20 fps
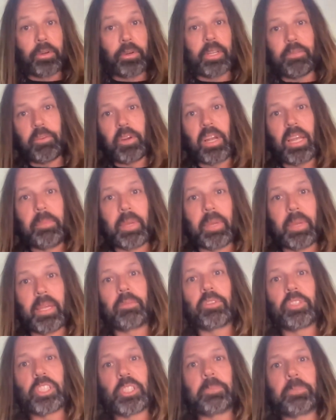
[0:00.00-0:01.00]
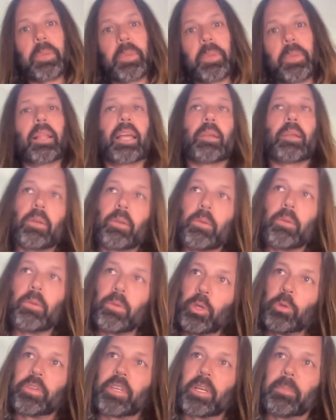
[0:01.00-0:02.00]
and learning framing just by like
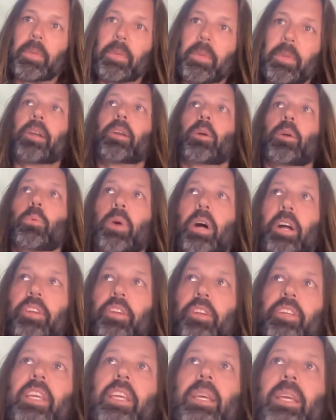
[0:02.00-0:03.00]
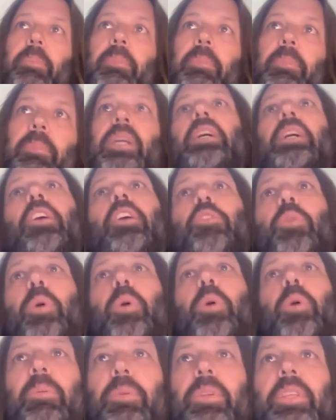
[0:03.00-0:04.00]
using a monitor and watching him.
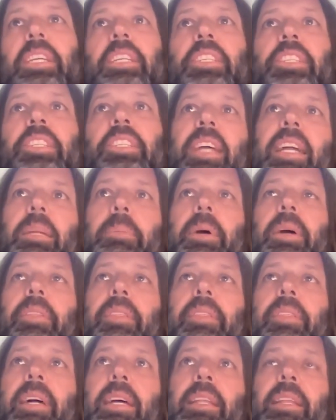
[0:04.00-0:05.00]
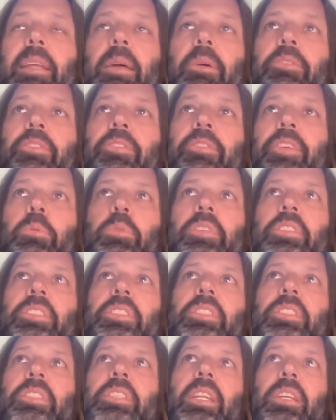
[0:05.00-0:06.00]
So I got really excited about that, and I was like, "Well,
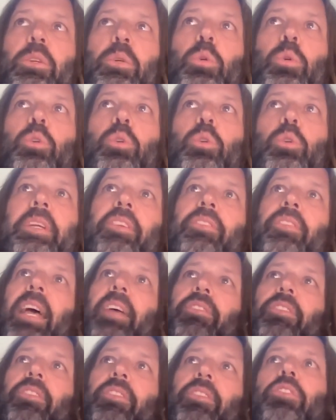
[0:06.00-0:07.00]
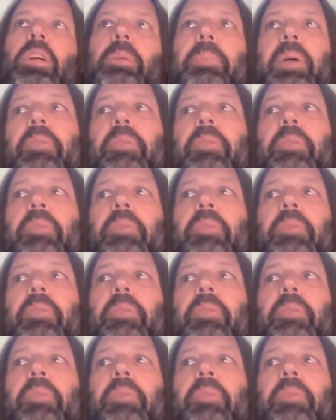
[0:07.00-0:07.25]
this is kind of cool." Because as a